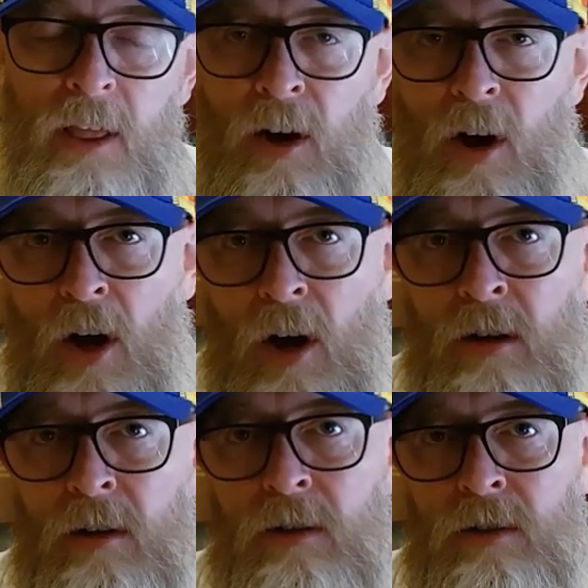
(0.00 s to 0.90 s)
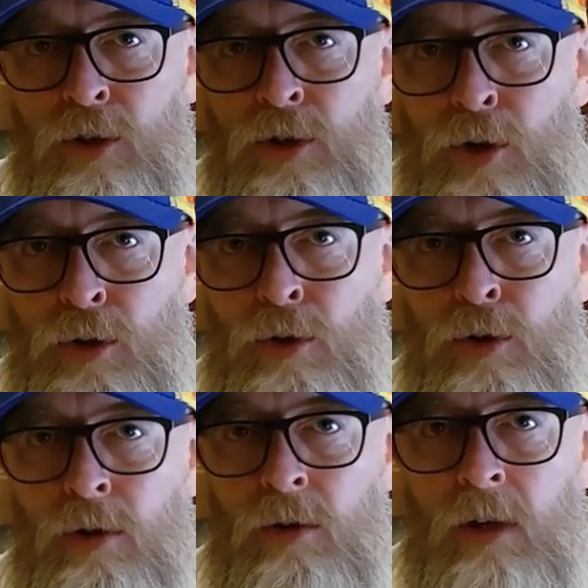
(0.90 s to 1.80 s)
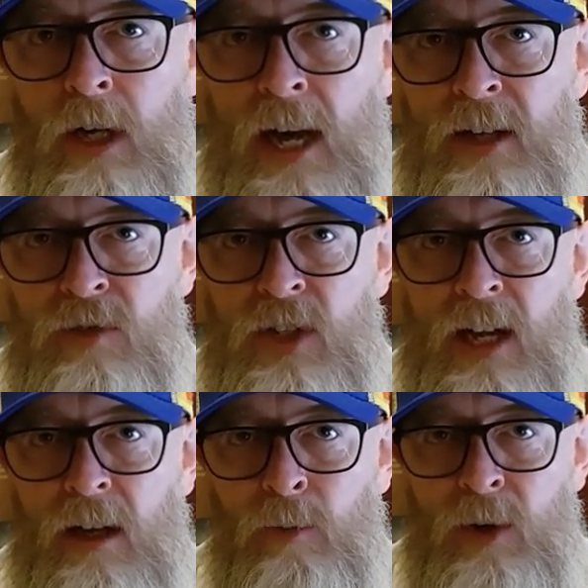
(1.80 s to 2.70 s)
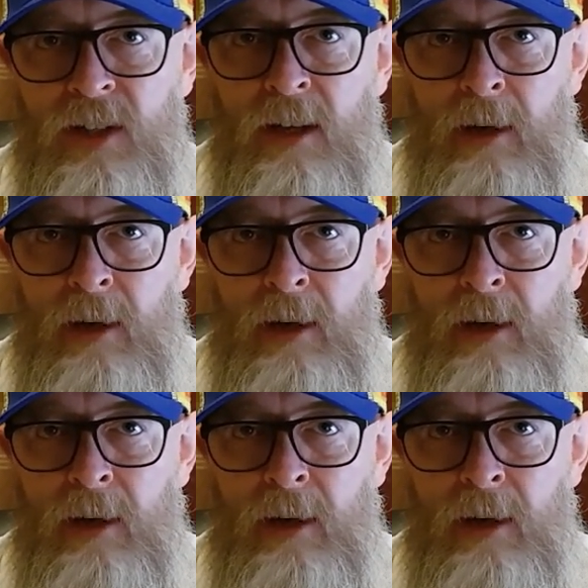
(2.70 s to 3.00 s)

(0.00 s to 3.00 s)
there are two kinds of still in whiskey